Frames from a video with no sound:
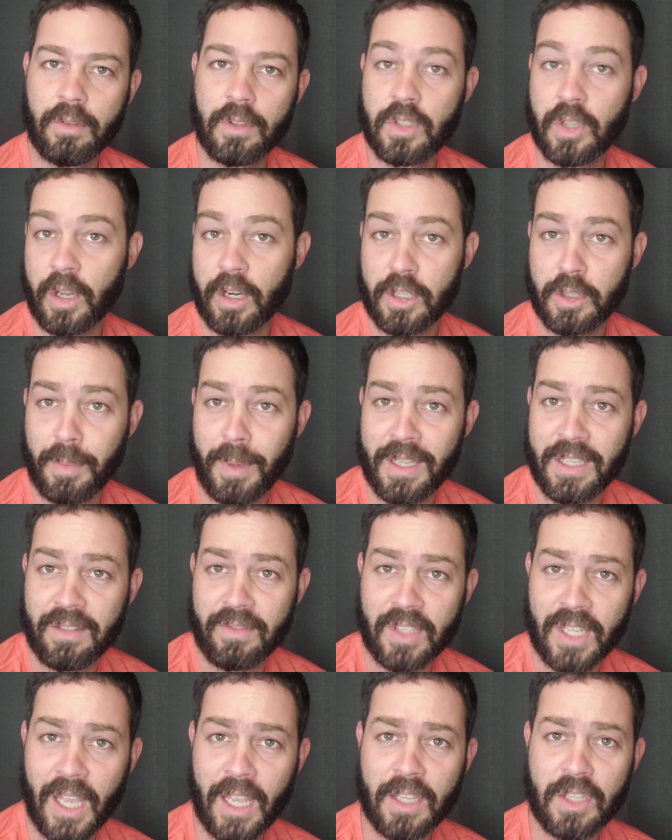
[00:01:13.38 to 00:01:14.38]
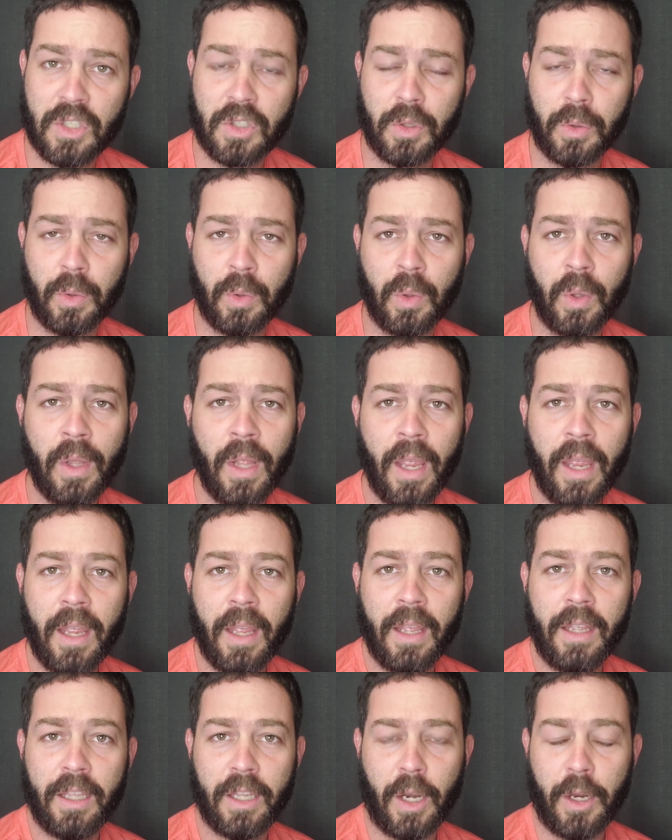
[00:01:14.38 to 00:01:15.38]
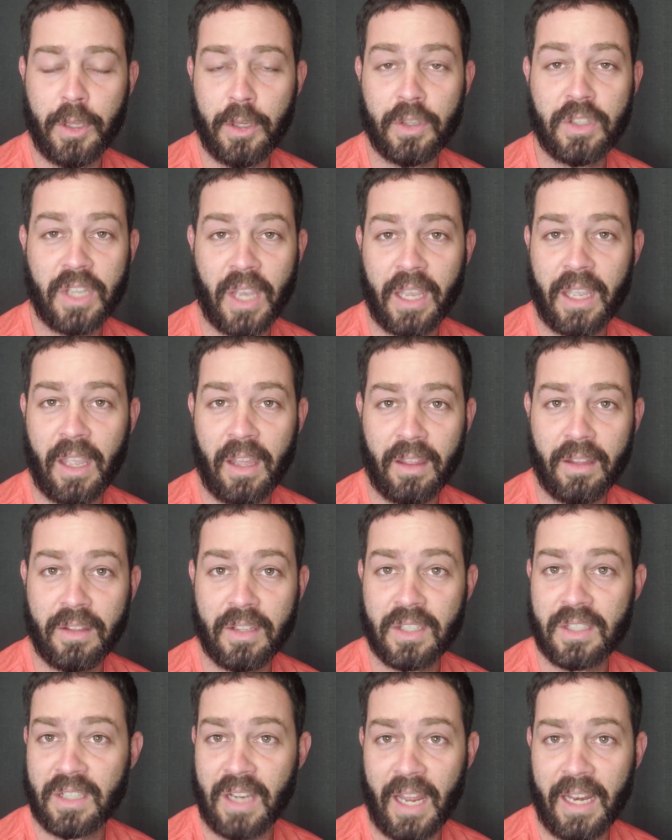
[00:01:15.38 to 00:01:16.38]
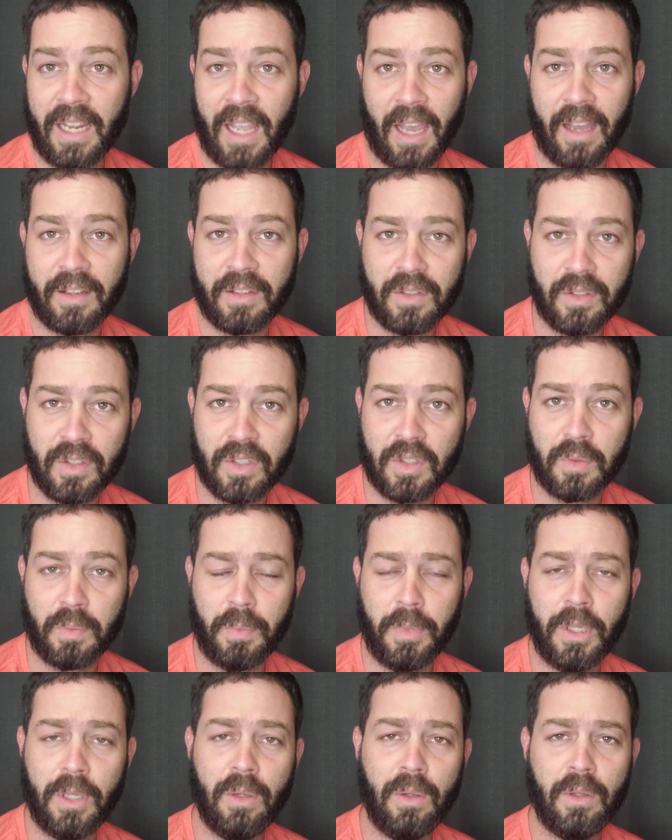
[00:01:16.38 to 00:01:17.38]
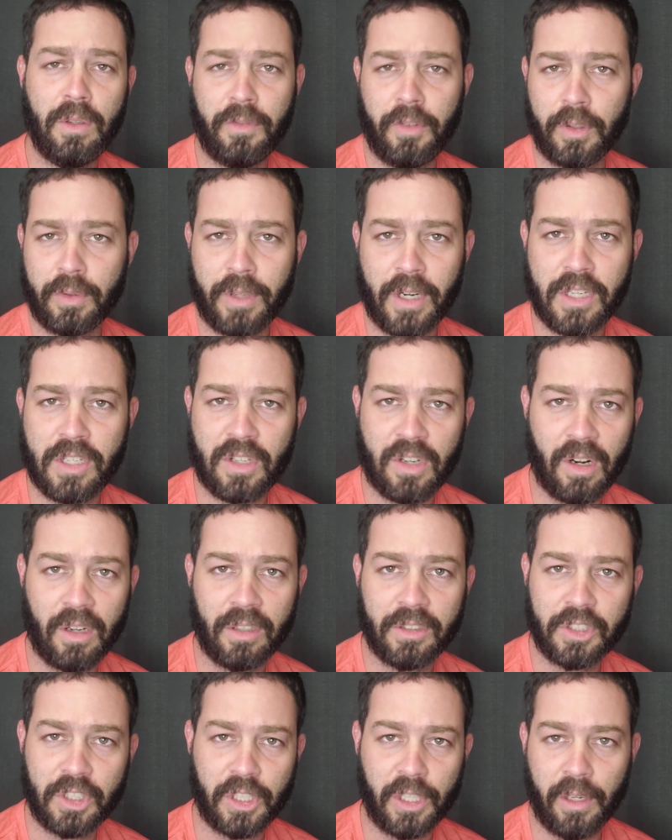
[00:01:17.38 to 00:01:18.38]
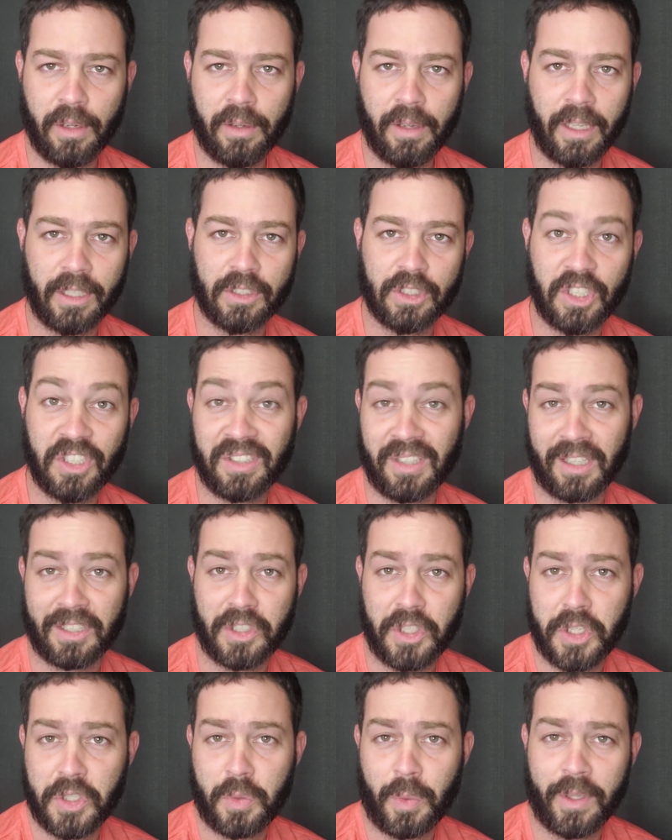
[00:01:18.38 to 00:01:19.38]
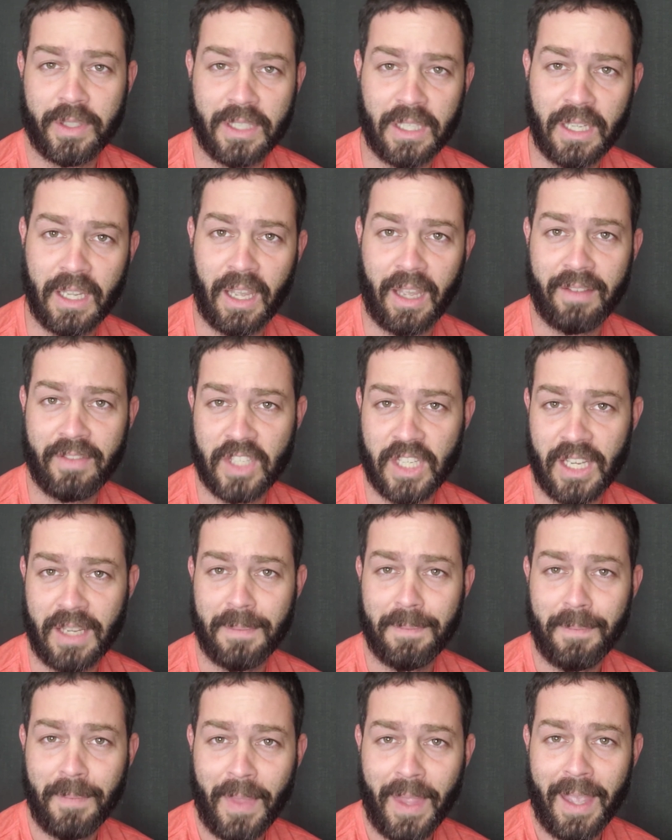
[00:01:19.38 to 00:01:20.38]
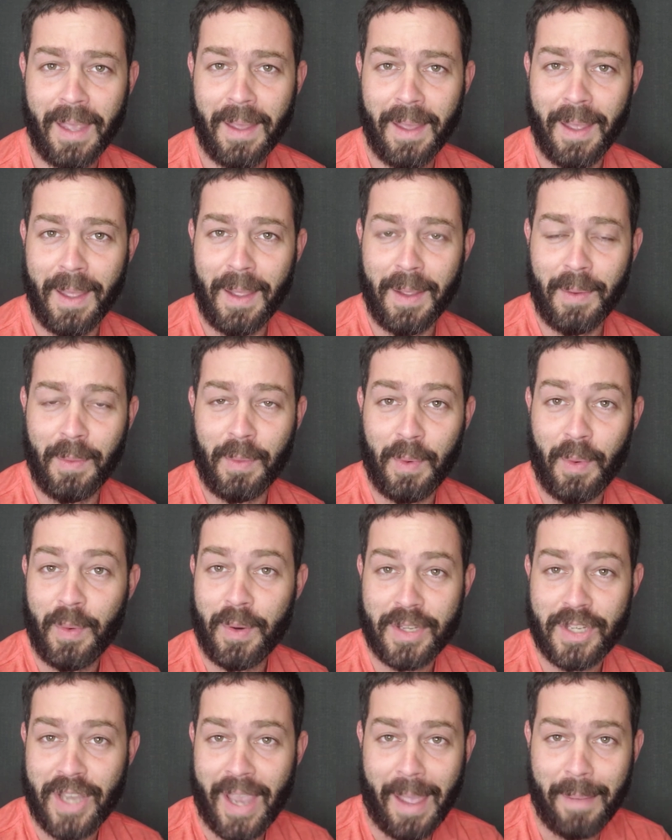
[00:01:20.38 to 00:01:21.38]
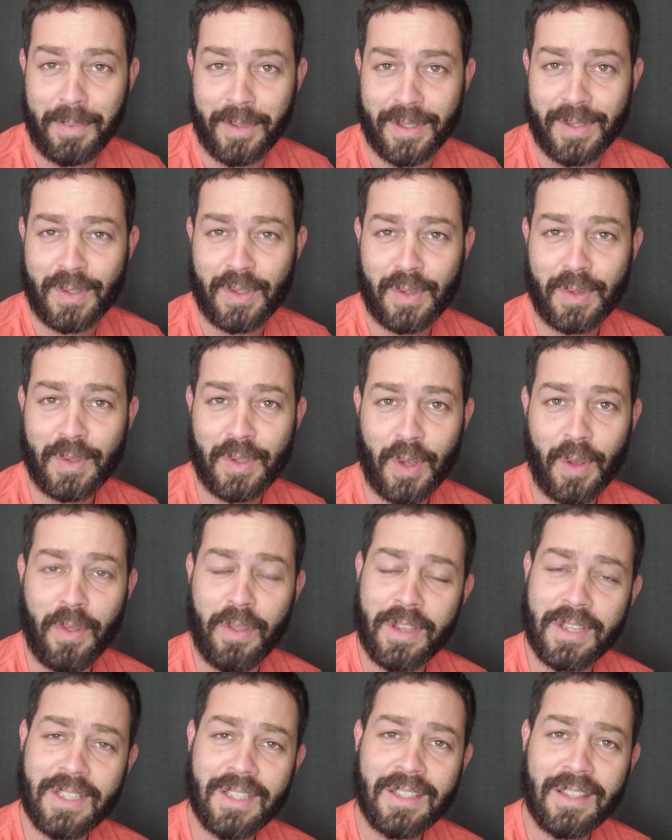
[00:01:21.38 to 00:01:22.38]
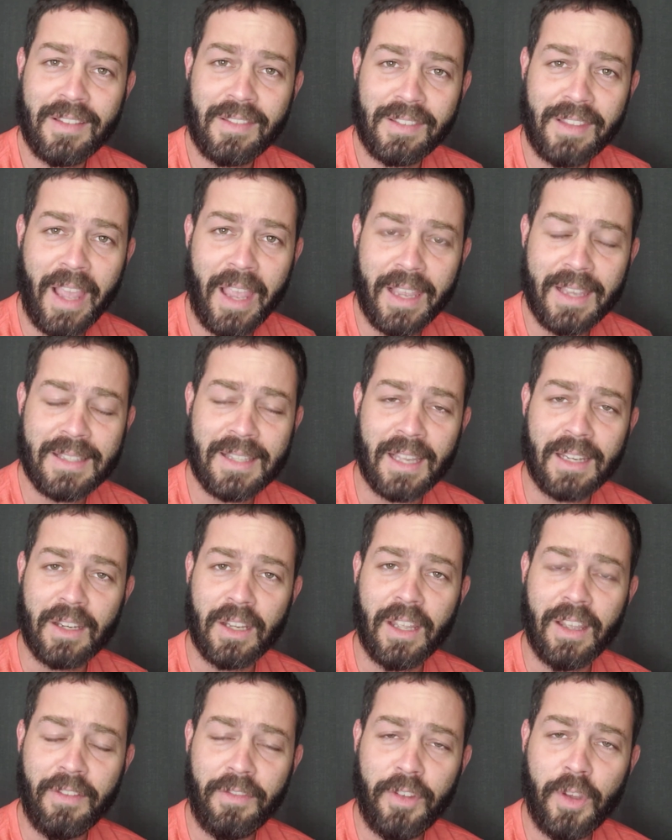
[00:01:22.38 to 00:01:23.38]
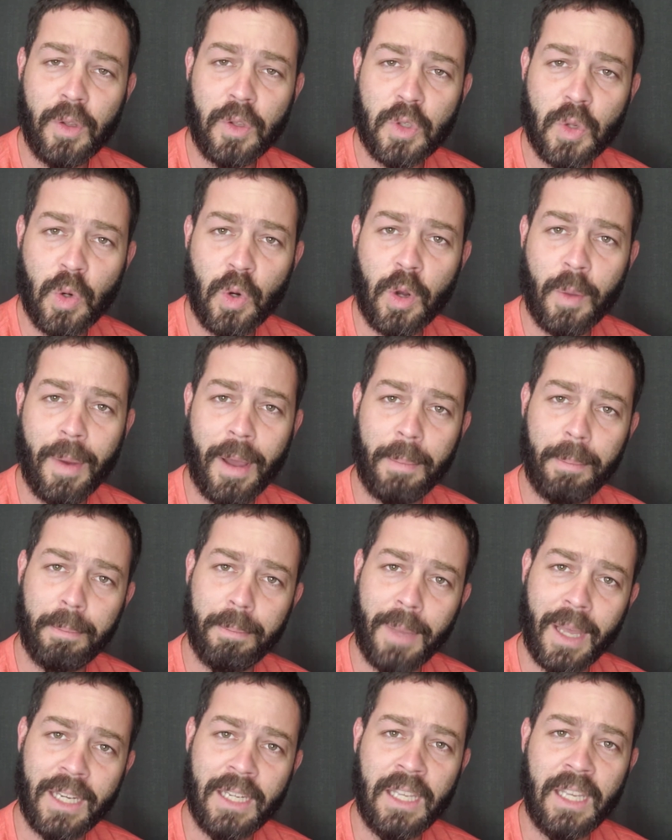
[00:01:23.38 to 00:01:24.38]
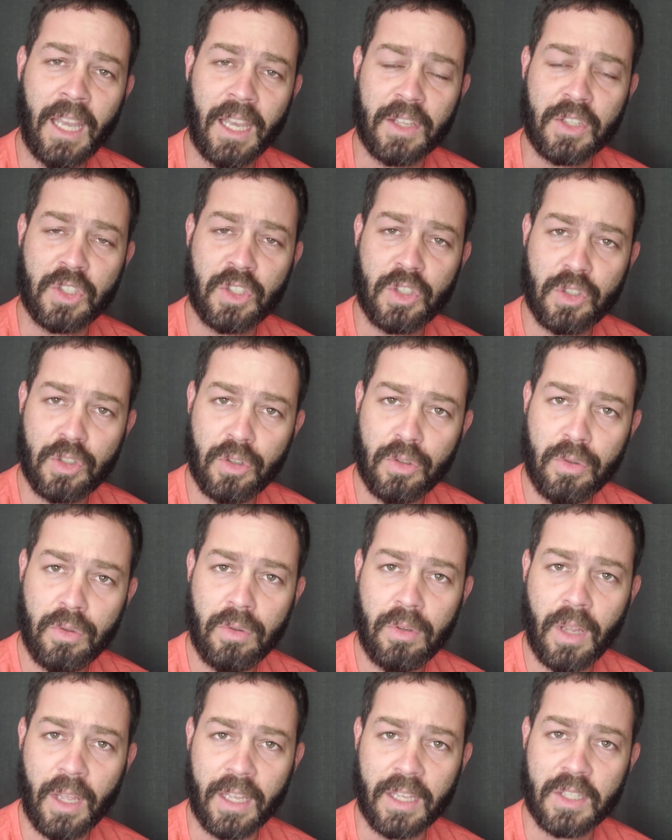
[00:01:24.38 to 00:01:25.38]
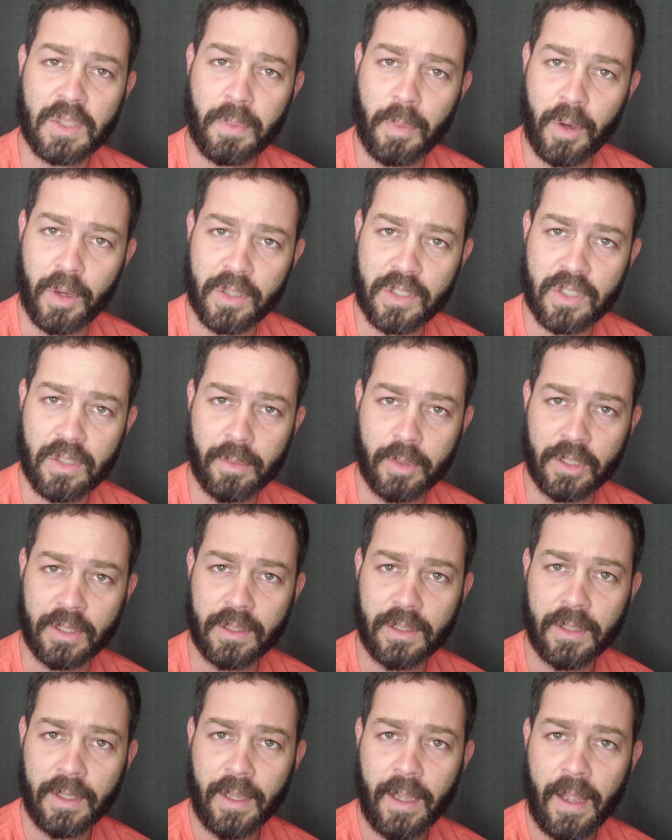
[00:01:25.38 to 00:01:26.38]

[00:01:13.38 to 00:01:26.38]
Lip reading: got expensive taste, or you're taking this lady out to this beautiful restaurant, and she's actually just wanting KFC, which happens. So this is the thing, is that if you talk about money as soon as possible,